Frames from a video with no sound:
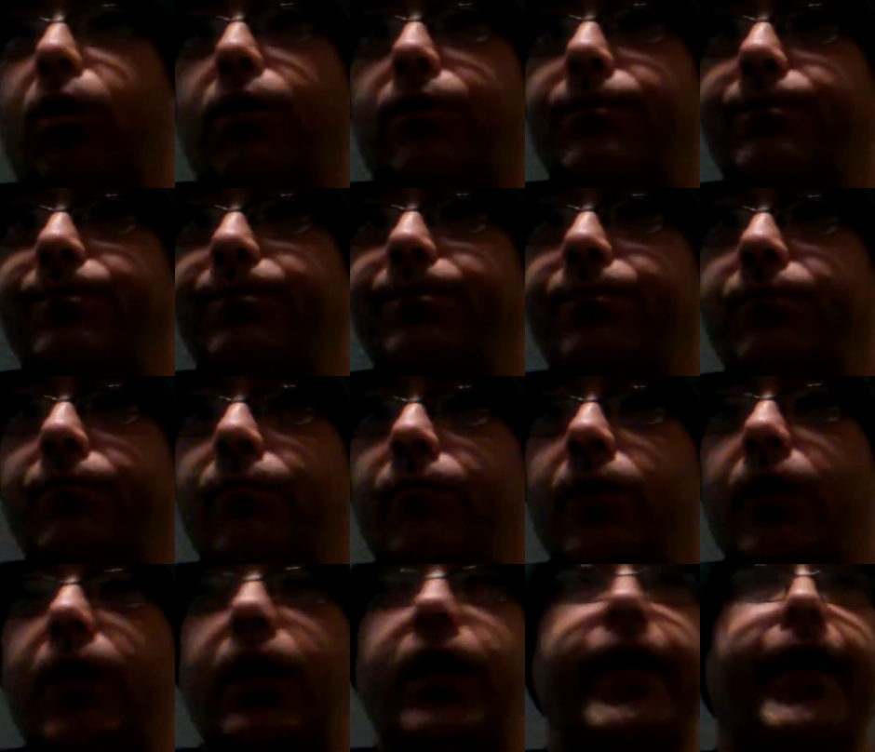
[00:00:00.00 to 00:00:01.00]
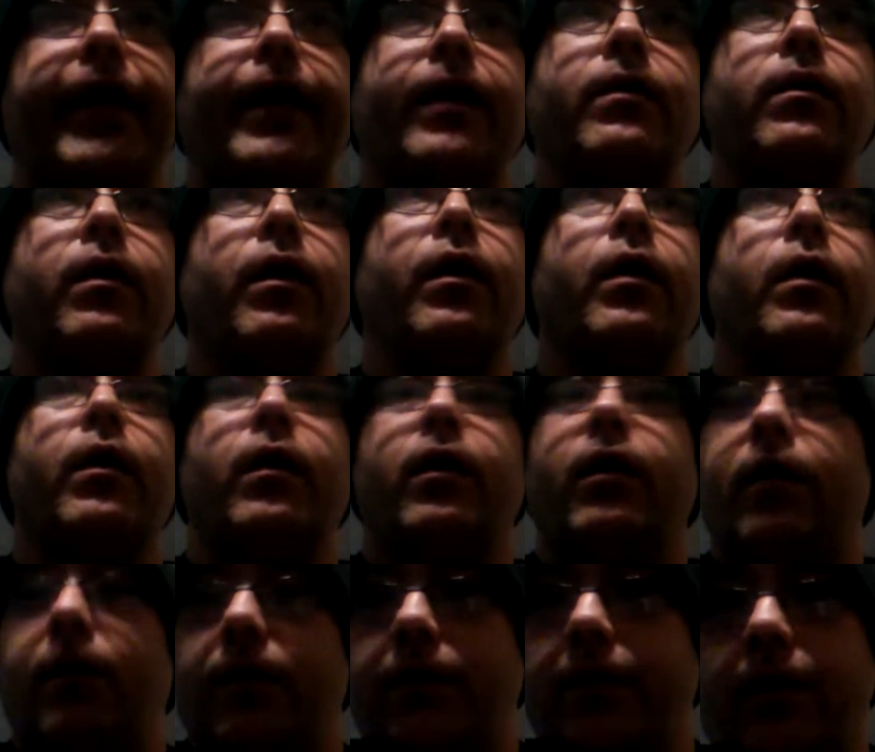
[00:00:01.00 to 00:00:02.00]
Martin, and
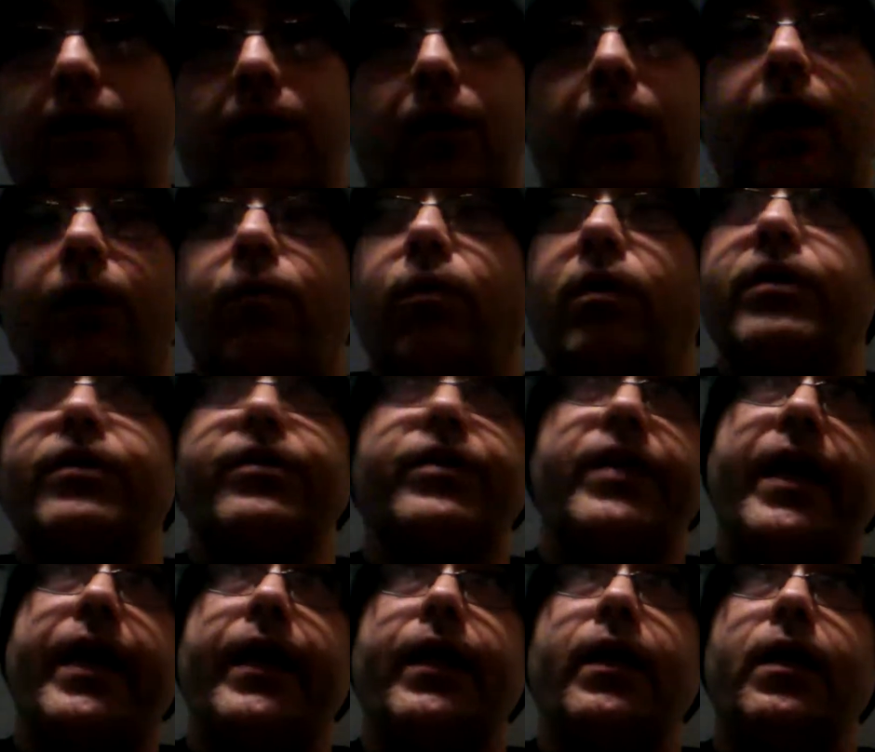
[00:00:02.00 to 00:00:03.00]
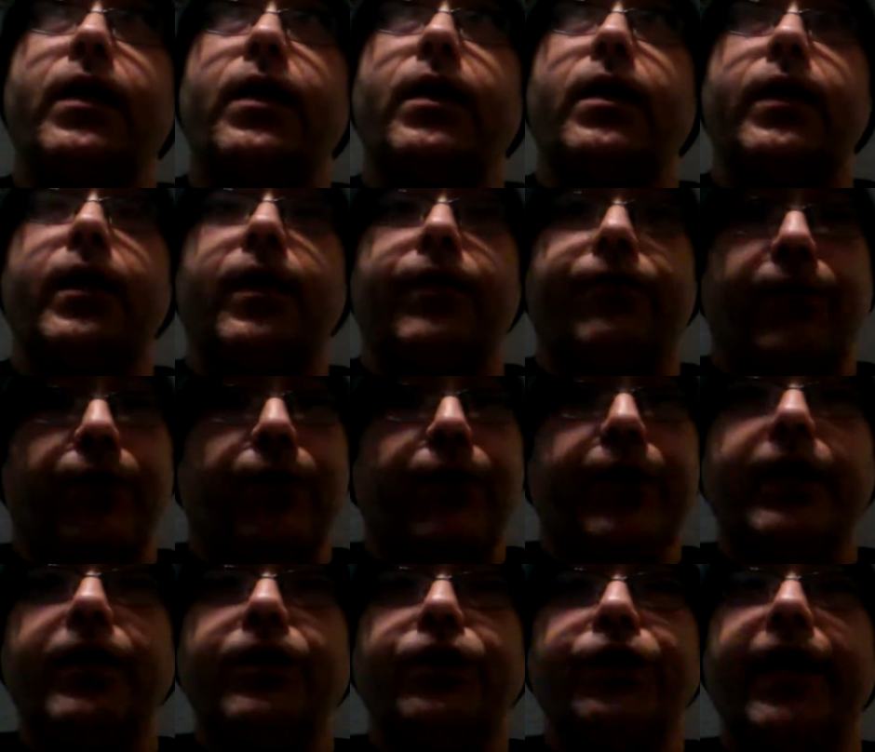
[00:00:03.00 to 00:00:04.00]
I want to say, if you
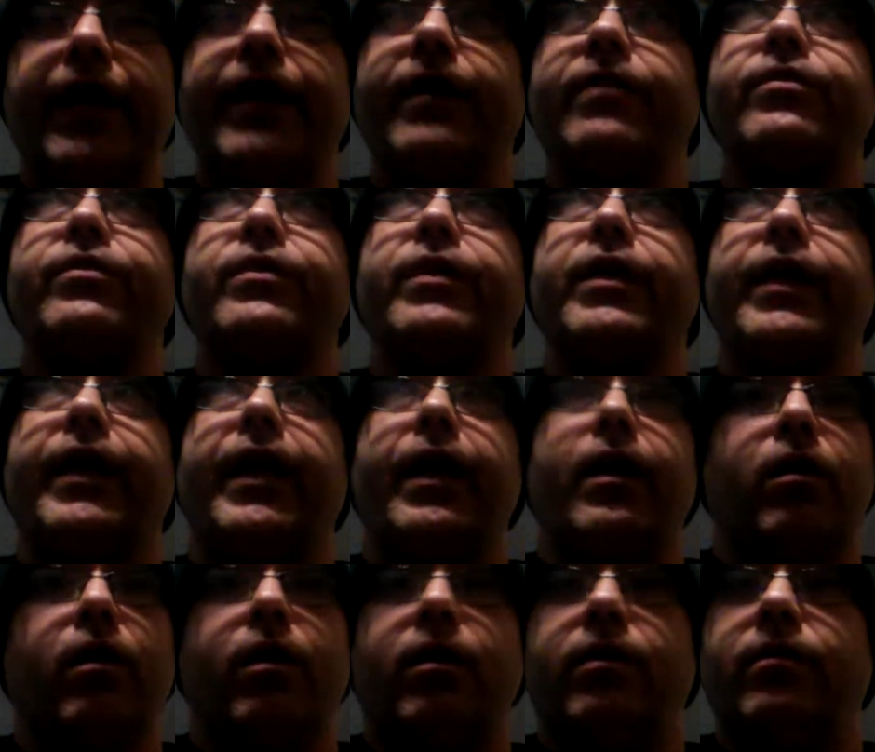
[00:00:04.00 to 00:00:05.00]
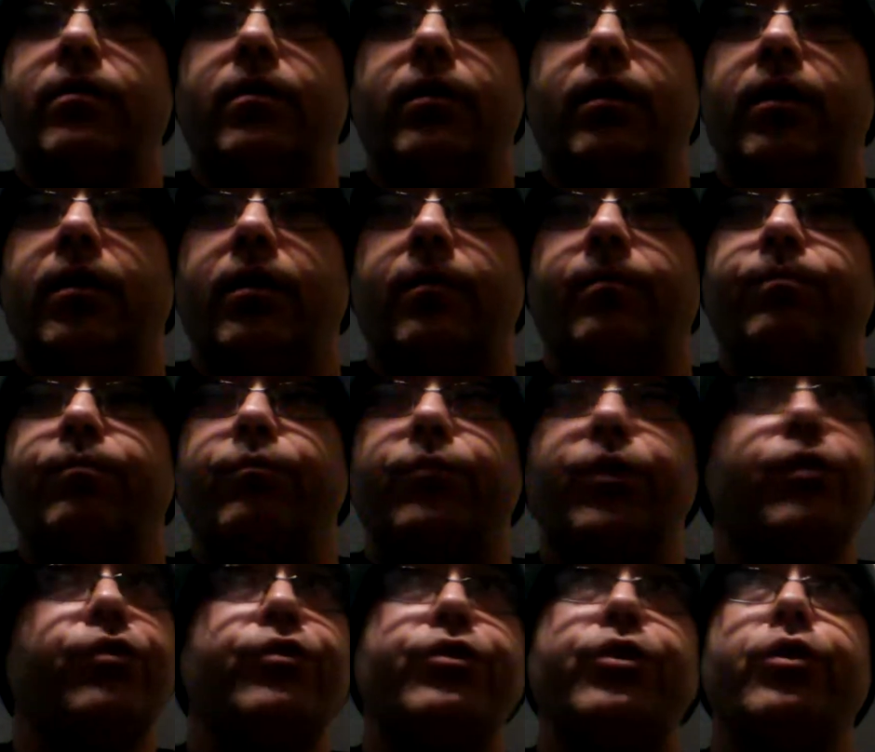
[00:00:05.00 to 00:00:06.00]
get a chance, get on
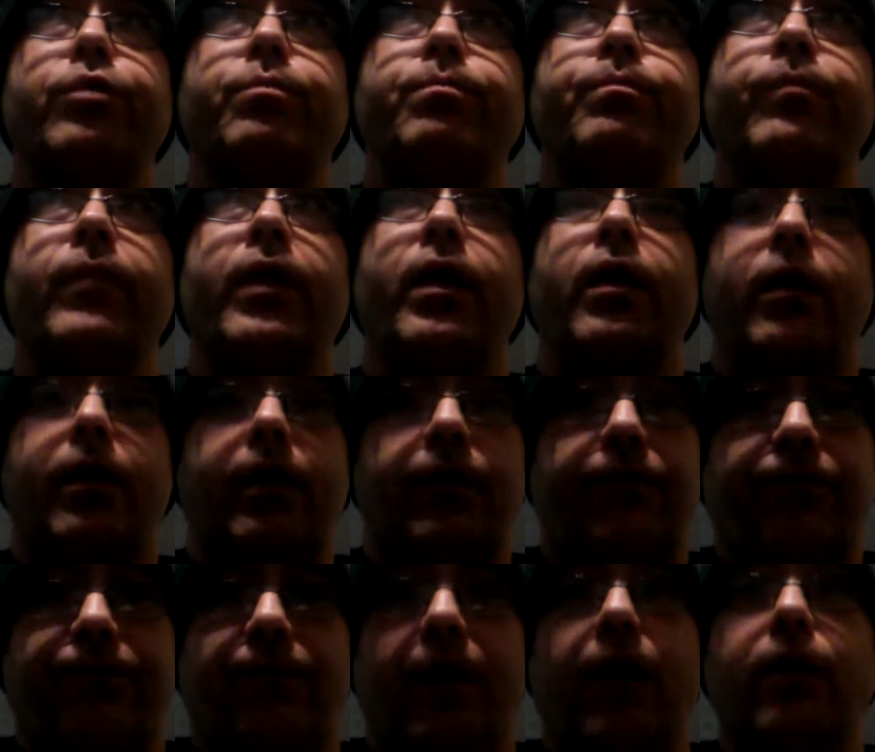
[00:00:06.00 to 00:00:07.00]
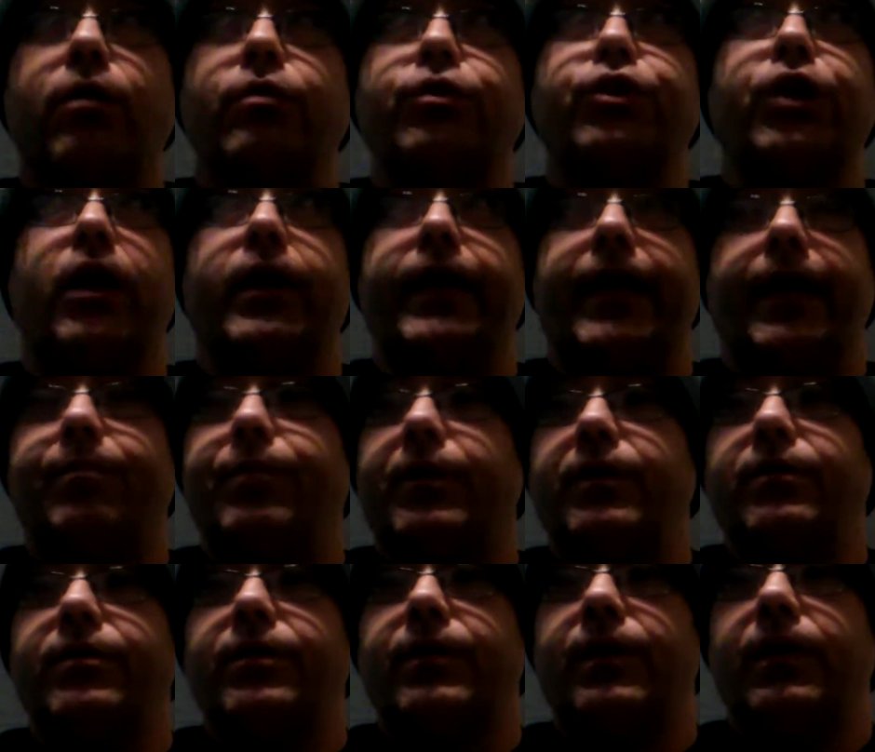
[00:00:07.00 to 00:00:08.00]
YouTube and follow John
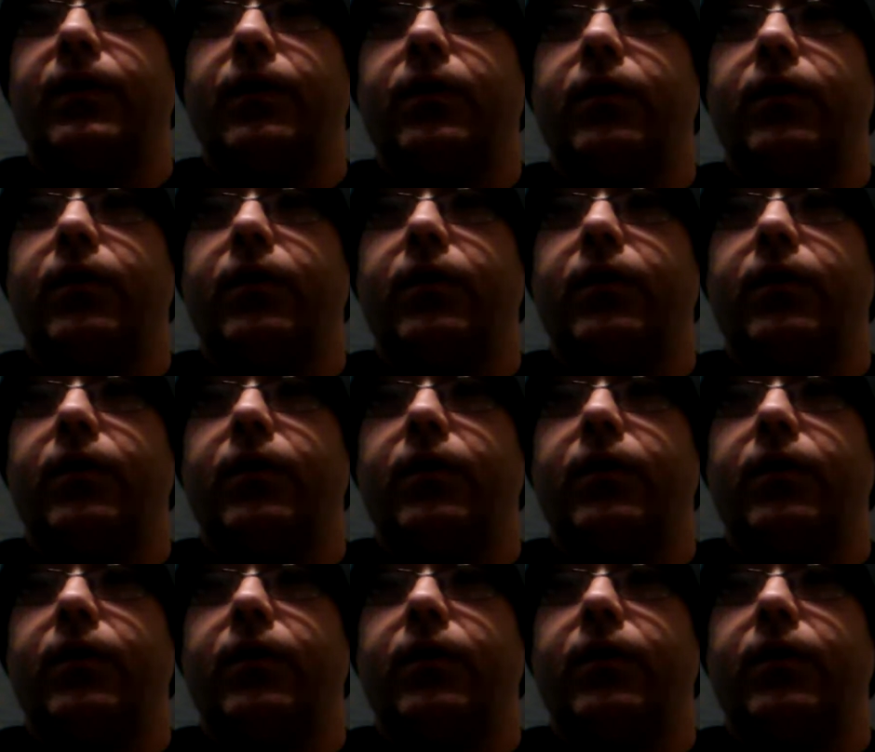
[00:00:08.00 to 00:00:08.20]
Amplis,